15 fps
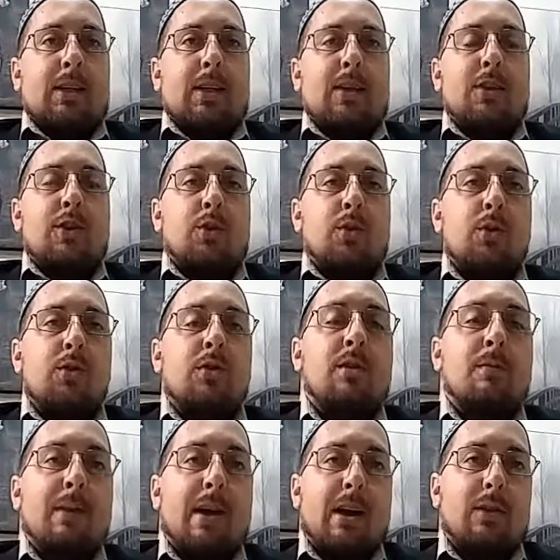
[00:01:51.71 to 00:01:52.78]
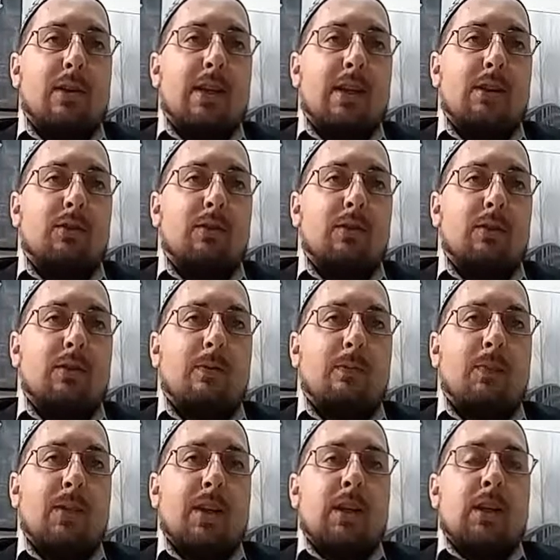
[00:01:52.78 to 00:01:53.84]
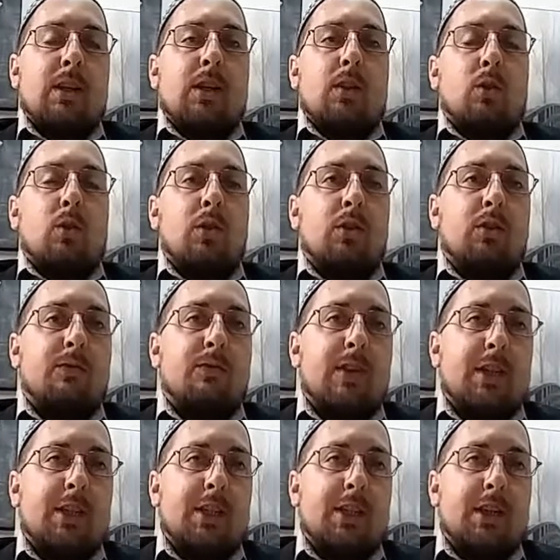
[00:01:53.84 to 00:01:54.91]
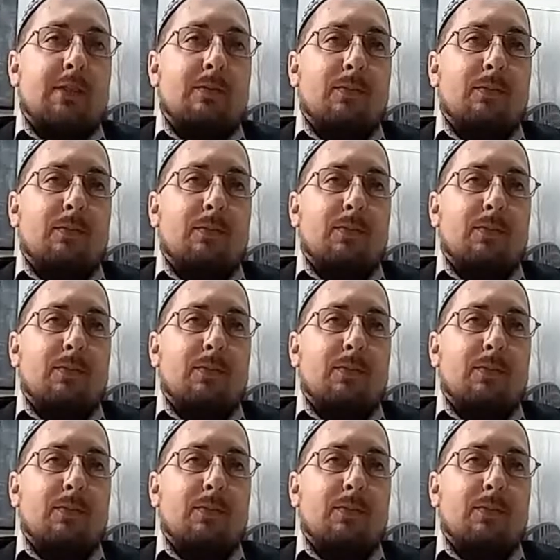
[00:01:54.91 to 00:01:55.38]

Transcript: Now, the truth of the matter is, crucifixion,